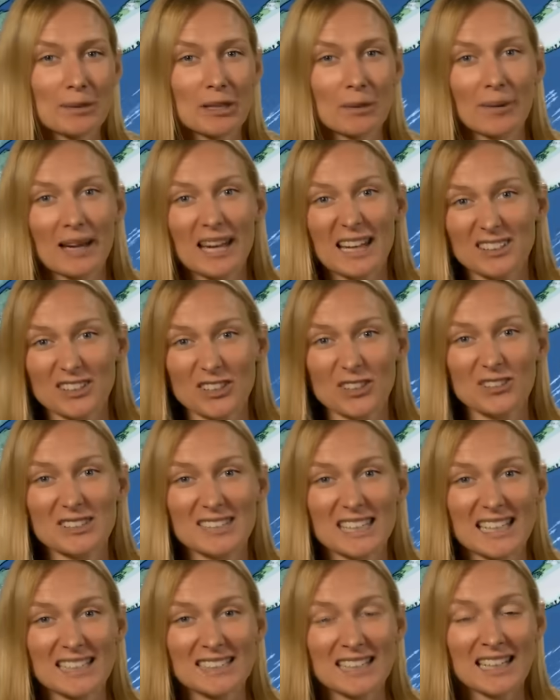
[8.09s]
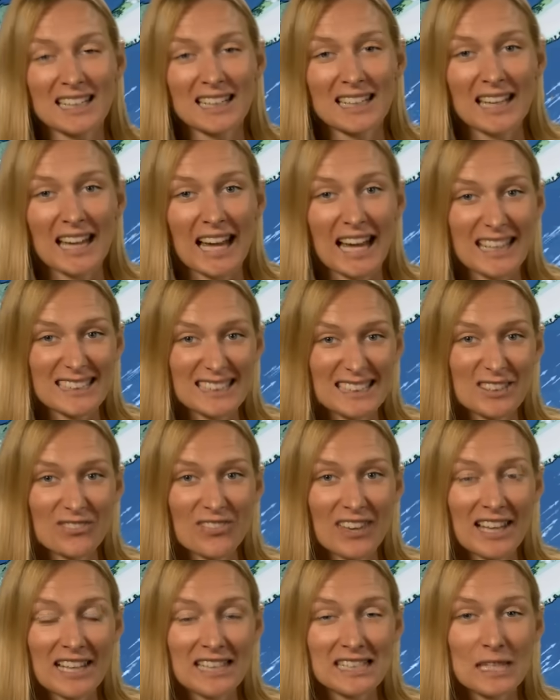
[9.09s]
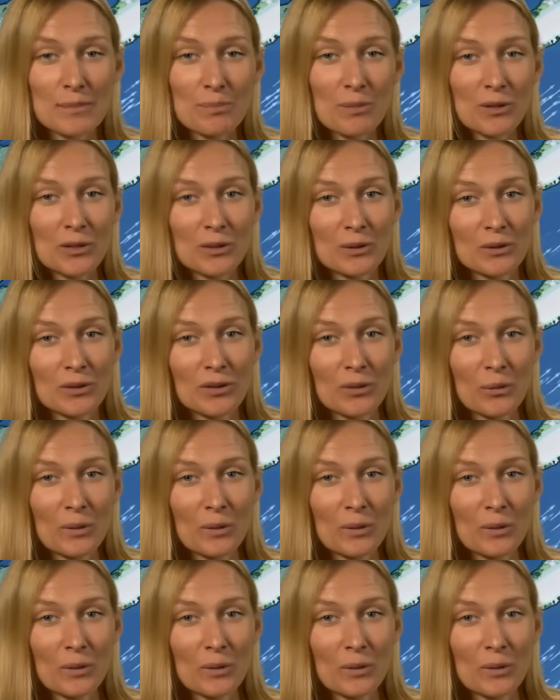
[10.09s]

But the bad news is, as is fairly typical,